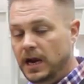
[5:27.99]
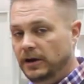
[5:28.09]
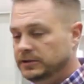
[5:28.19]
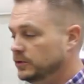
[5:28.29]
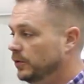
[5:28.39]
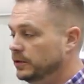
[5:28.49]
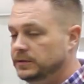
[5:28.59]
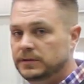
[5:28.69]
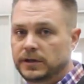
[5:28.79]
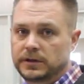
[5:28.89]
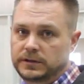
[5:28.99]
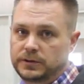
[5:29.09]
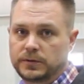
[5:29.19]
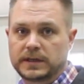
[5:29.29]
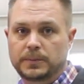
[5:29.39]
air source
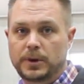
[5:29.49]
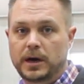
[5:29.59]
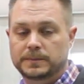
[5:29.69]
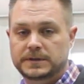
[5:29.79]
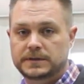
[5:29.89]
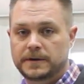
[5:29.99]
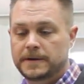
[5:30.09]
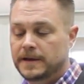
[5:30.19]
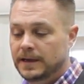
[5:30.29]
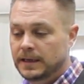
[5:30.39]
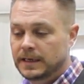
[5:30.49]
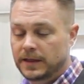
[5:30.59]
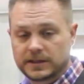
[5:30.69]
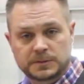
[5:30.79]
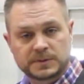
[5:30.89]
to run the pumps.
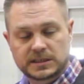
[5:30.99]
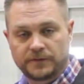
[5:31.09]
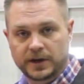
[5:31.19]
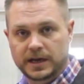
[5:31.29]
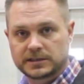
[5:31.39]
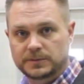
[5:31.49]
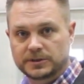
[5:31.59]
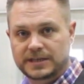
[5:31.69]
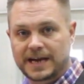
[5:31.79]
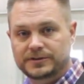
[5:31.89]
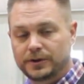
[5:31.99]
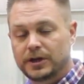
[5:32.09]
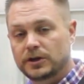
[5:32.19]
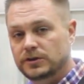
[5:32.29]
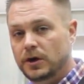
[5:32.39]
Now this specific customer is actually
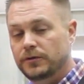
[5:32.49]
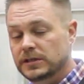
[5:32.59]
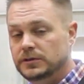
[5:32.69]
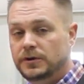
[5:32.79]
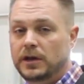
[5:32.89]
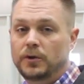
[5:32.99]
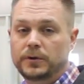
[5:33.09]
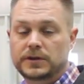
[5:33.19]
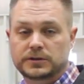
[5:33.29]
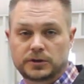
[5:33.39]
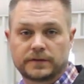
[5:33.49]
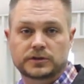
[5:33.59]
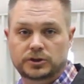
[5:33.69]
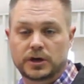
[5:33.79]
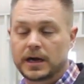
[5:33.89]
going to tow this trailer with a
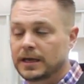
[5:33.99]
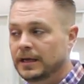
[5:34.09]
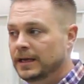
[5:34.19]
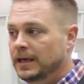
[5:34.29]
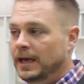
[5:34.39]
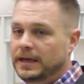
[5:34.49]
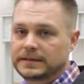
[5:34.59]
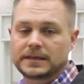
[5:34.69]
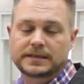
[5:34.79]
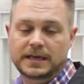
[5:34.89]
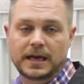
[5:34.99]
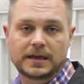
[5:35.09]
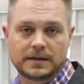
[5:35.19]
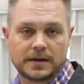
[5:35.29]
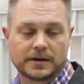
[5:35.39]
service truck, and he's going to tie
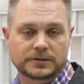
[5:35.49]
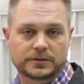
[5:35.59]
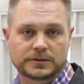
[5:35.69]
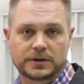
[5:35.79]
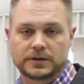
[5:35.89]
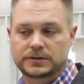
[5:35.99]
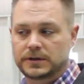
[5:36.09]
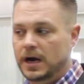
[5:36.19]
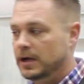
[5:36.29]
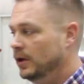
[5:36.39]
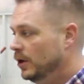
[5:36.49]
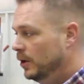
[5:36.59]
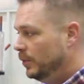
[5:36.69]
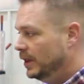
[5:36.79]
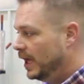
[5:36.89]
into the air source on the truck.
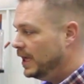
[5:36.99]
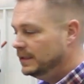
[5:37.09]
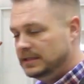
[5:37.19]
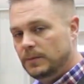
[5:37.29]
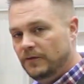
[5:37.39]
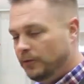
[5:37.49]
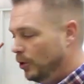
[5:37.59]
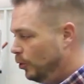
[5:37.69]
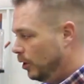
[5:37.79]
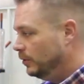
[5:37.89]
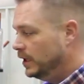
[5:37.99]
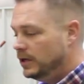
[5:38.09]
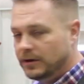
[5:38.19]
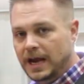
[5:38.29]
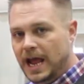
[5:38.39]
But like I said before, normally
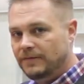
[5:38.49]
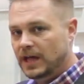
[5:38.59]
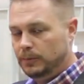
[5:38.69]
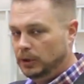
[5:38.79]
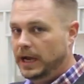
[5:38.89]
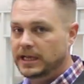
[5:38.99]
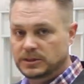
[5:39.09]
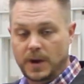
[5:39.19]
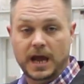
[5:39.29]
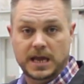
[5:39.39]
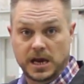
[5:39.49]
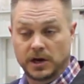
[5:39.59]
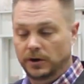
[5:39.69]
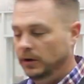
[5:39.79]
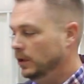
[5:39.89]
you're going to have that appliance back
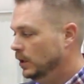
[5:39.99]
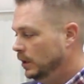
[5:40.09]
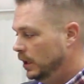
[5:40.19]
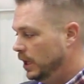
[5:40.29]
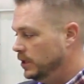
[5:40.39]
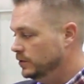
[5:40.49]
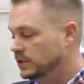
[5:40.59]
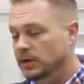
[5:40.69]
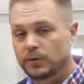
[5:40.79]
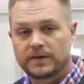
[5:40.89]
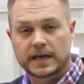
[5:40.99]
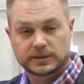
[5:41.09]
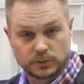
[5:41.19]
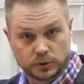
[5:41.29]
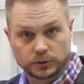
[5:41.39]
here. You see we've
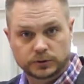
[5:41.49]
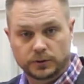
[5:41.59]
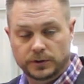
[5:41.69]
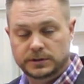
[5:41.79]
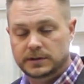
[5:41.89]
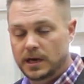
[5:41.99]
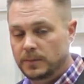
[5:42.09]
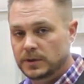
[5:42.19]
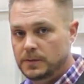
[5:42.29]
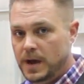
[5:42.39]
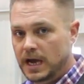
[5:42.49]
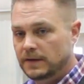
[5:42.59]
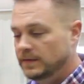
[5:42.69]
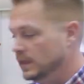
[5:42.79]
got some tool storage set up in the back of